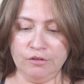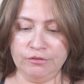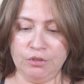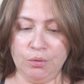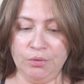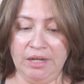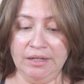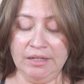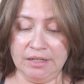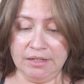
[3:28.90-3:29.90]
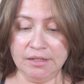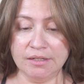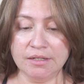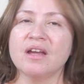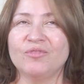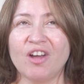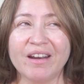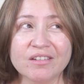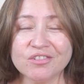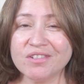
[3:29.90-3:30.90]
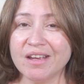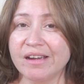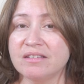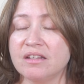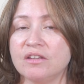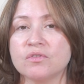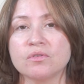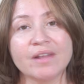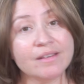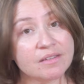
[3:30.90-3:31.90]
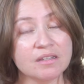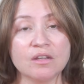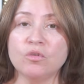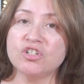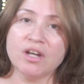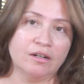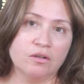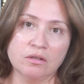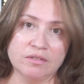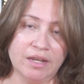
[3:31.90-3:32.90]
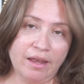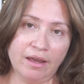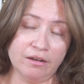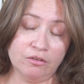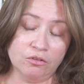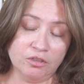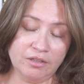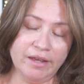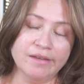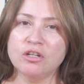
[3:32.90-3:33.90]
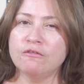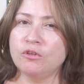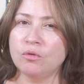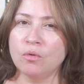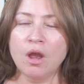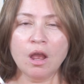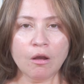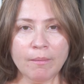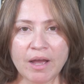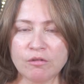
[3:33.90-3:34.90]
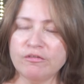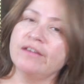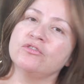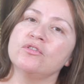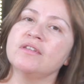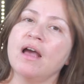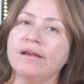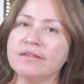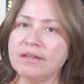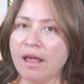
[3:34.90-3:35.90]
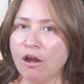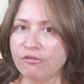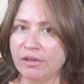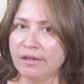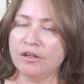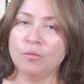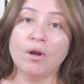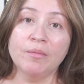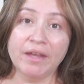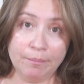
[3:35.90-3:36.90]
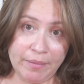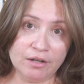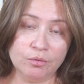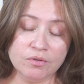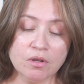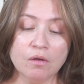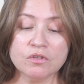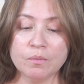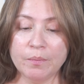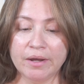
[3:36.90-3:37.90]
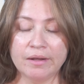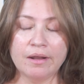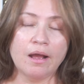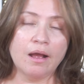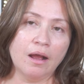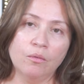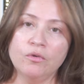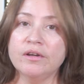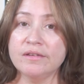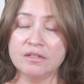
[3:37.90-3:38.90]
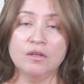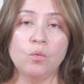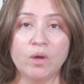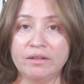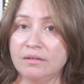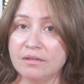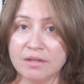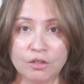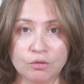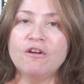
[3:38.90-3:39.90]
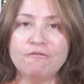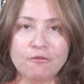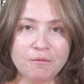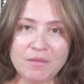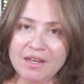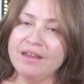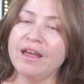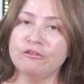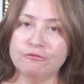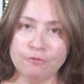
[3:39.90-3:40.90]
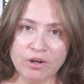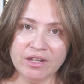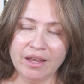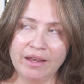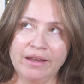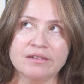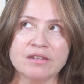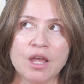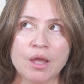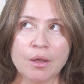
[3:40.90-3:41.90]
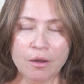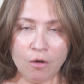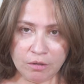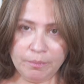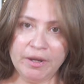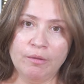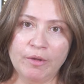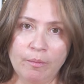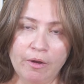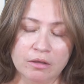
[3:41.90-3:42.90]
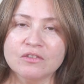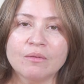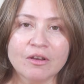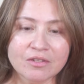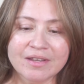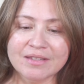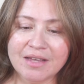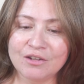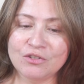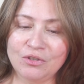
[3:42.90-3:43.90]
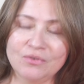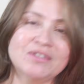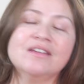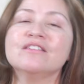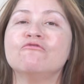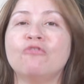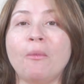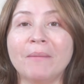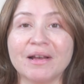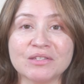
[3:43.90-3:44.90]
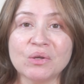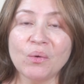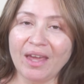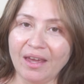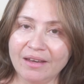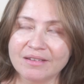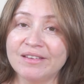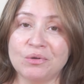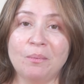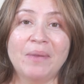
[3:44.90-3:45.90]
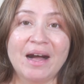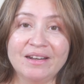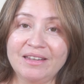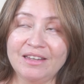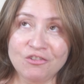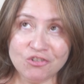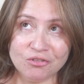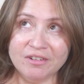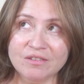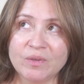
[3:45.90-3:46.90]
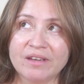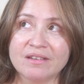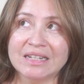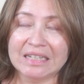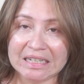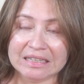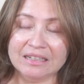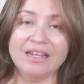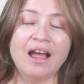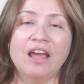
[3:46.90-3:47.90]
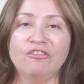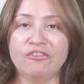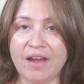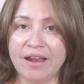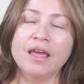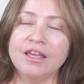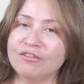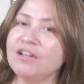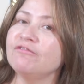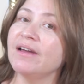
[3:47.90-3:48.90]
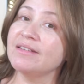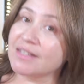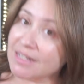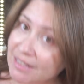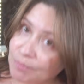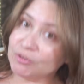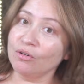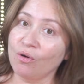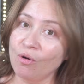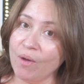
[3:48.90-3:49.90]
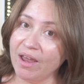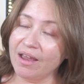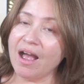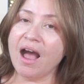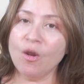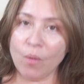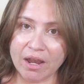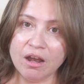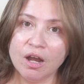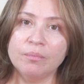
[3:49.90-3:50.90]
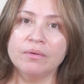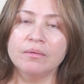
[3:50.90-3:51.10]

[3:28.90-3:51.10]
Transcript: of toning needed, not exercising. So let's see which kind of results I can get in 30 days. If you combine with exercise and healthy eating, probably get better results. But we're going to see what this can do for me at 48 on perimenopause. I'm also excited to use this for muscle aches or body injuries because lately I find even if I sleep the wrong way, I wake up